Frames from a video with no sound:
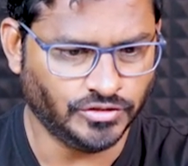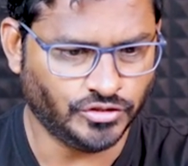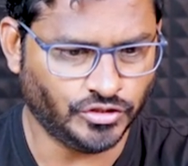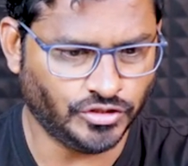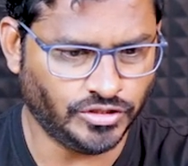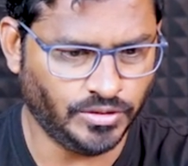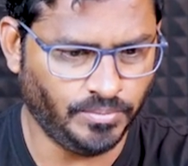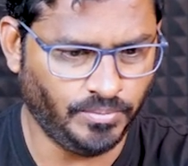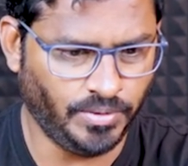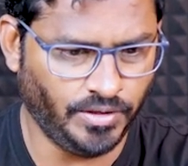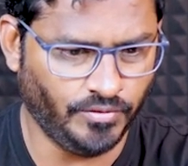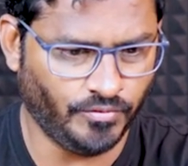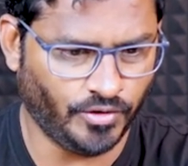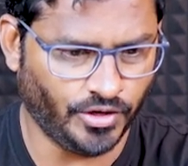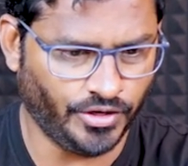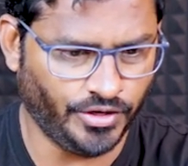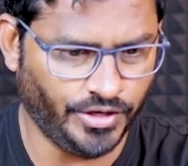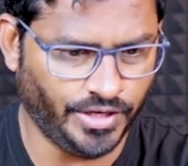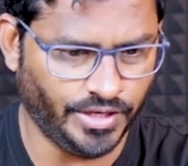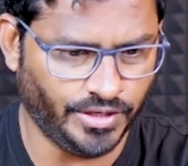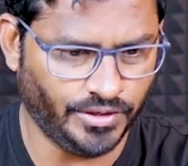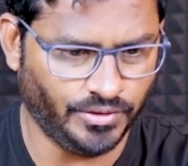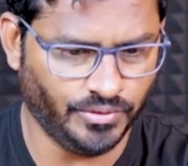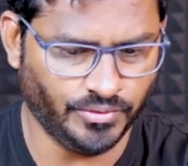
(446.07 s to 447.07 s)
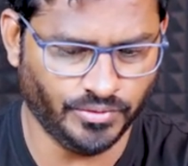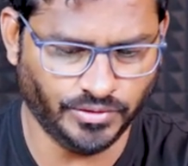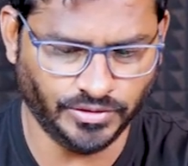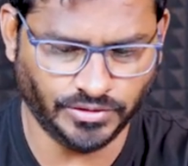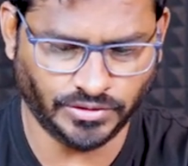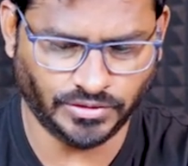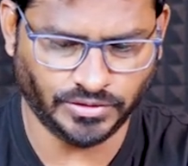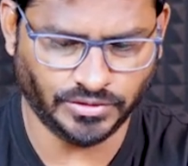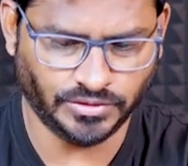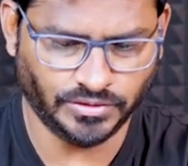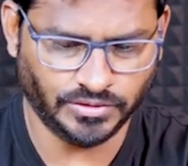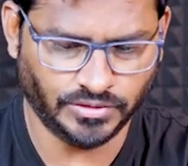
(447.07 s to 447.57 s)
so simply what you can do
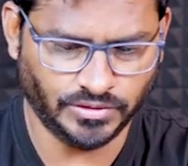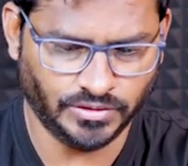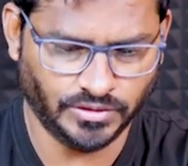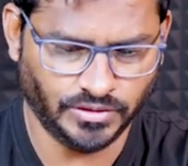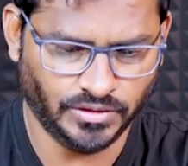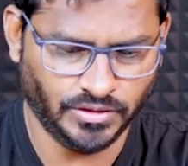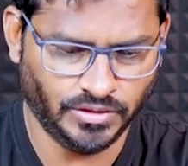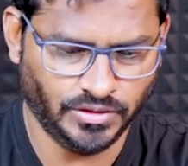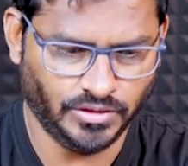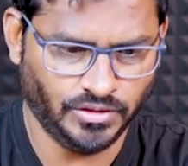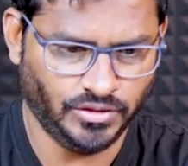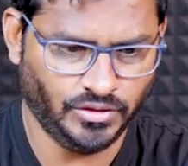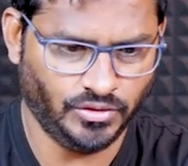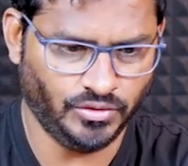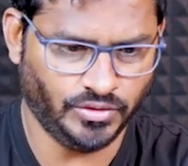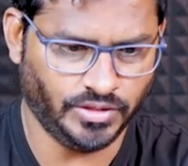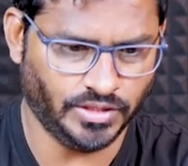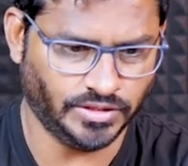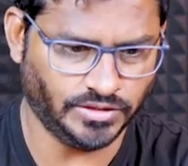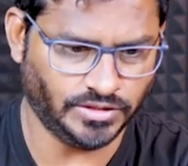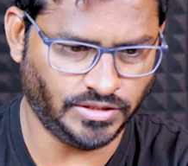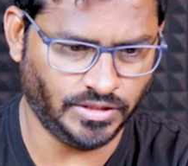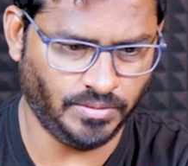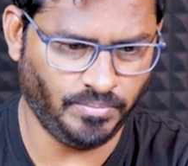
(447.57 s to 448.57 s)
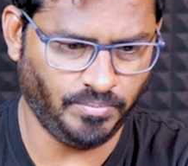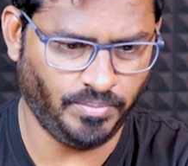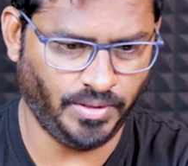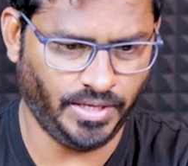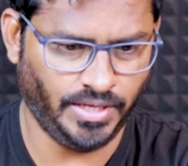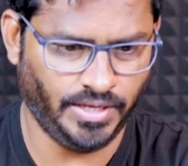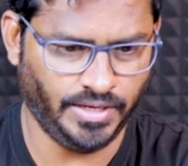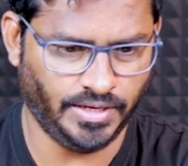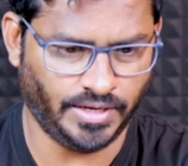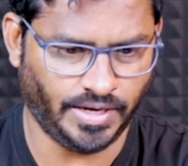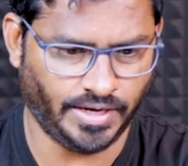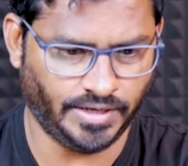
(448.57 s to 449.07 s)
is, you can
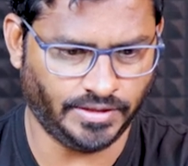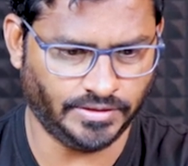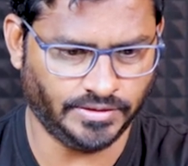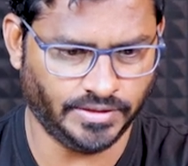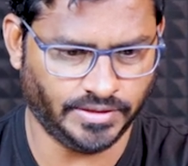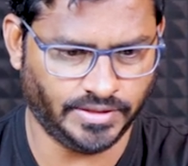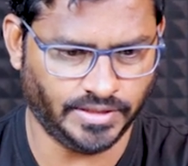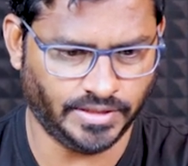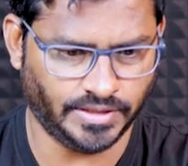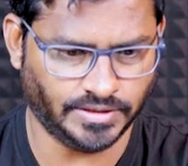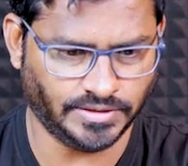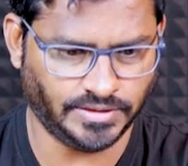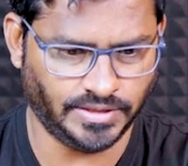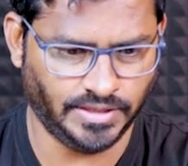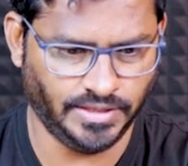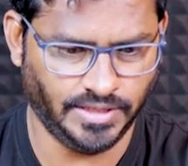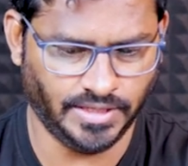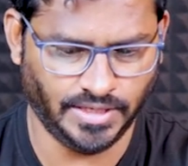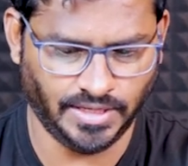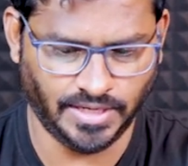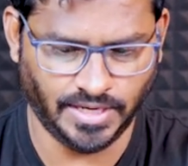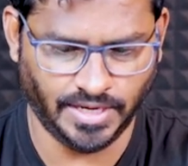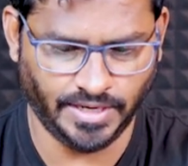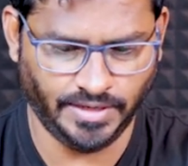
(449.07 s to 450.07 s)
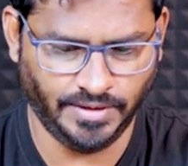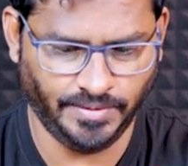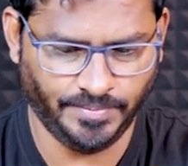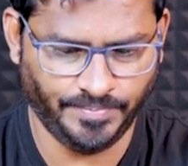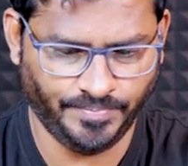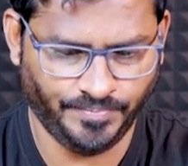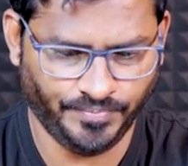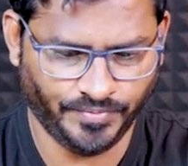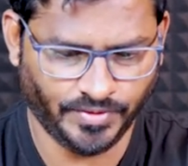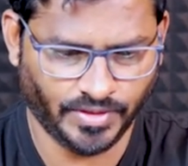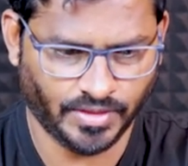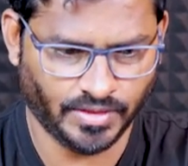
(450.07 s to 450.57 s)
simply write that in a single line
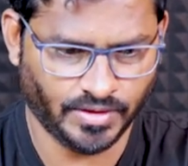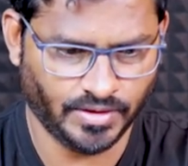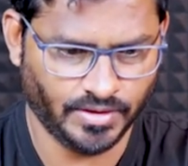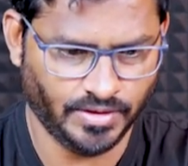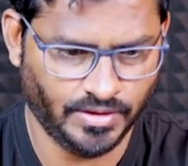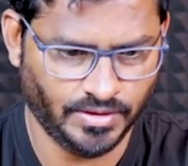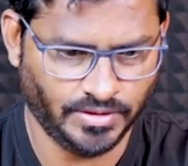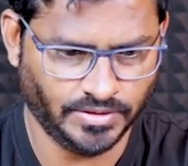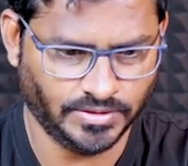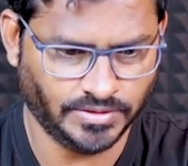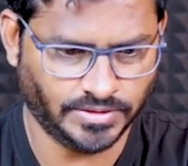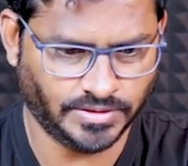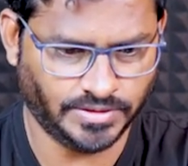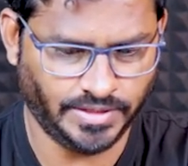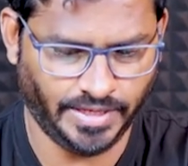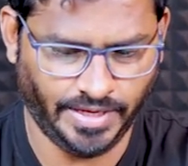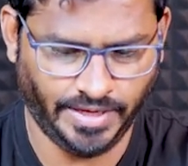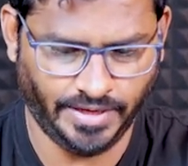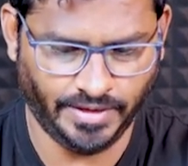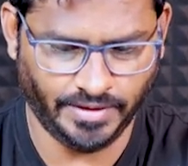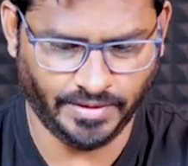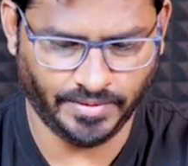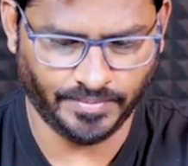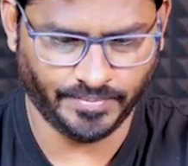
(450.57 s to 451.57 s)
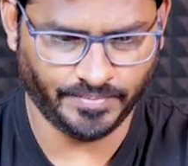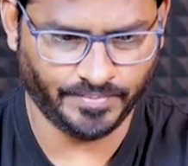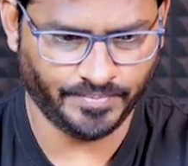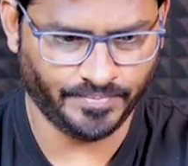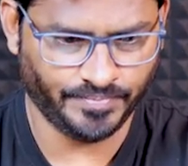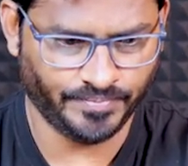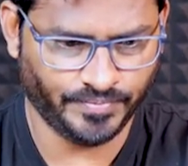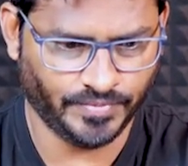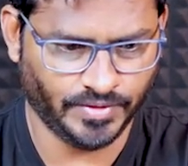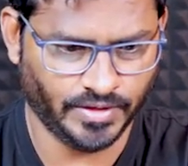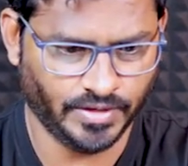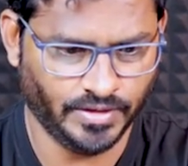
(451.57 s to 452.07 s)
saying
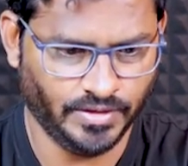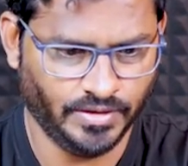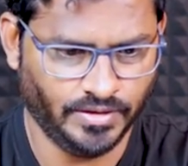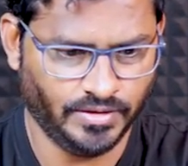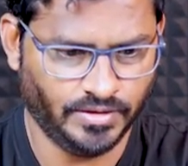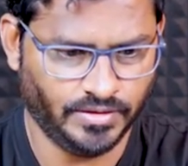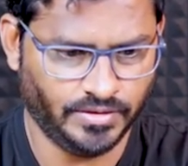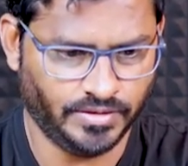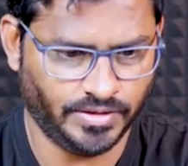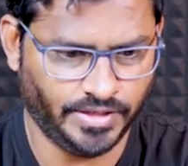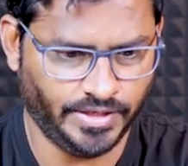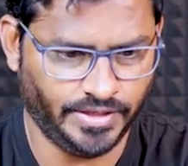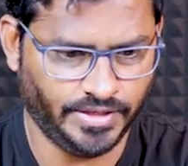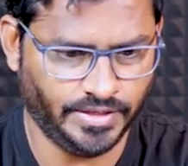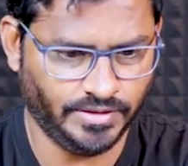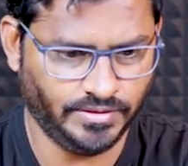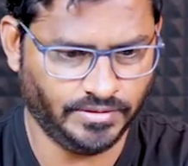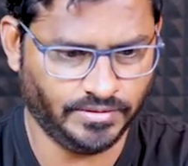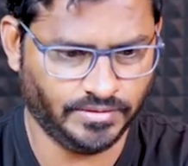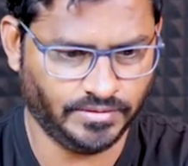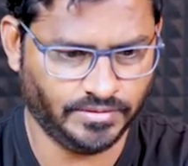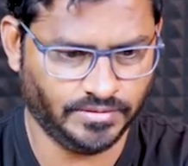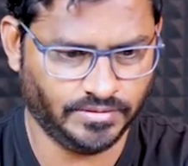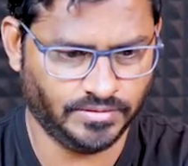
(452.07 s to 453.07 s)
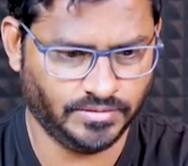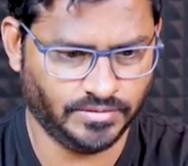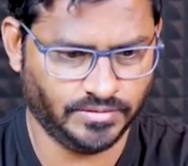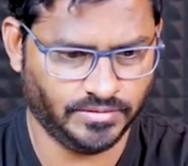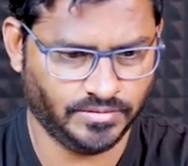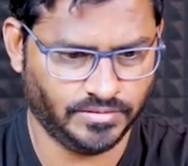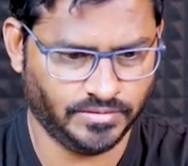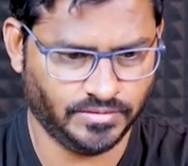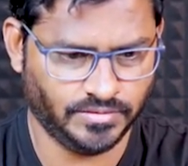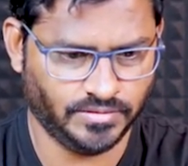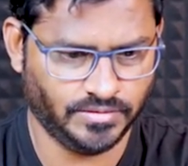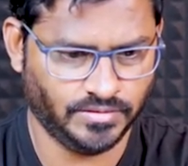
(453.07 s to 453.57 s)
return
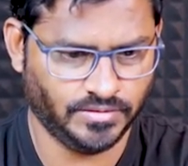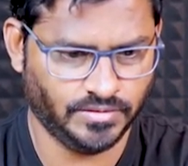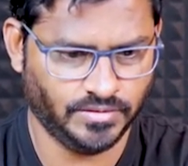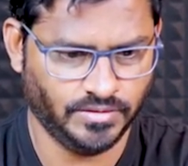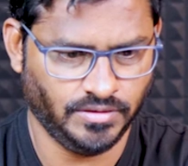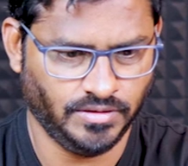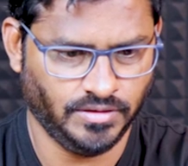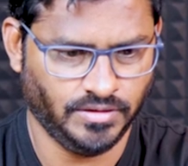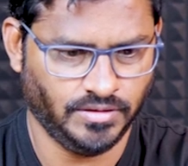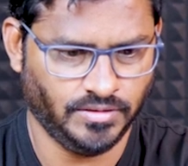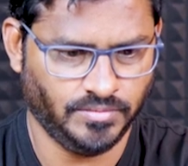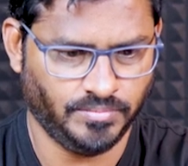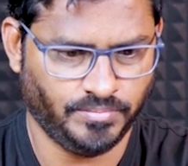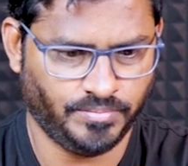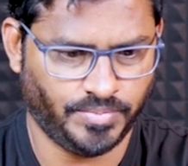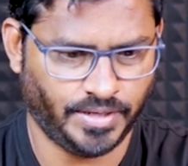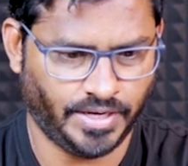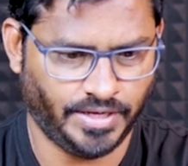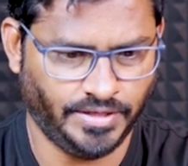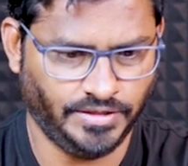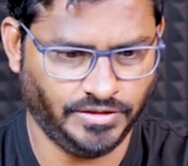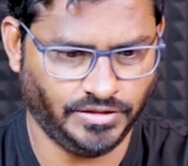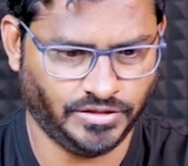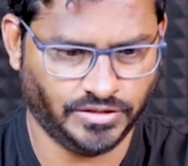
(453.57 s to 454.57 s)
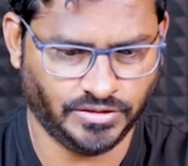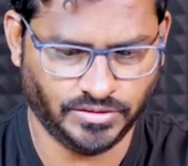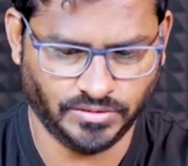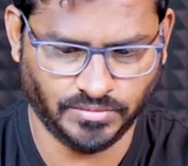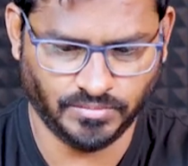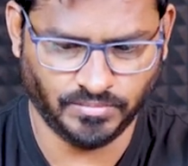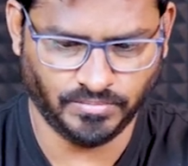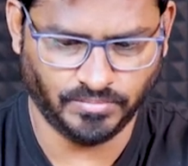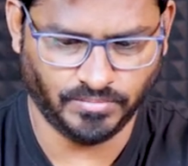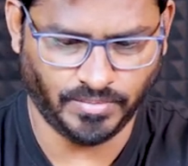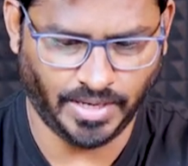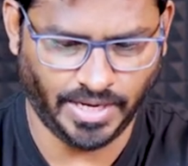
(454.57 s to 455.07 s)
price
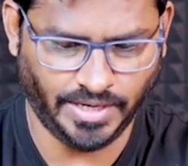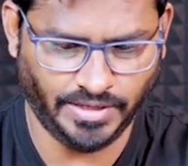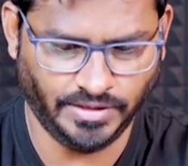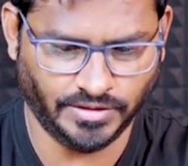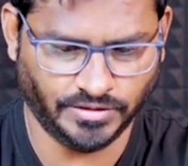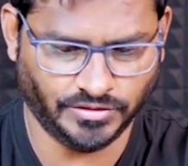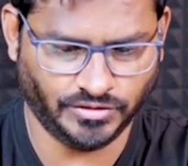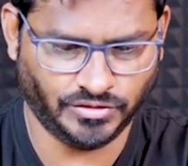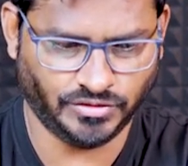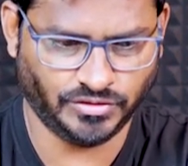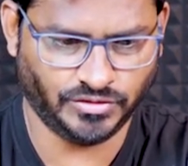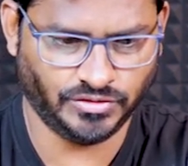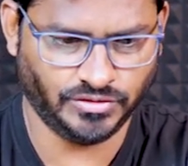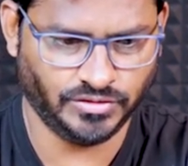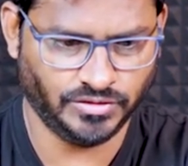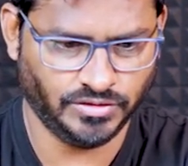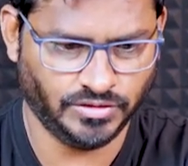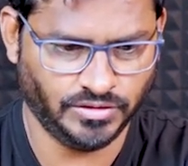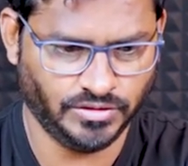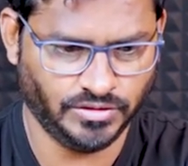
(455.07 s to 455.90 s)
minus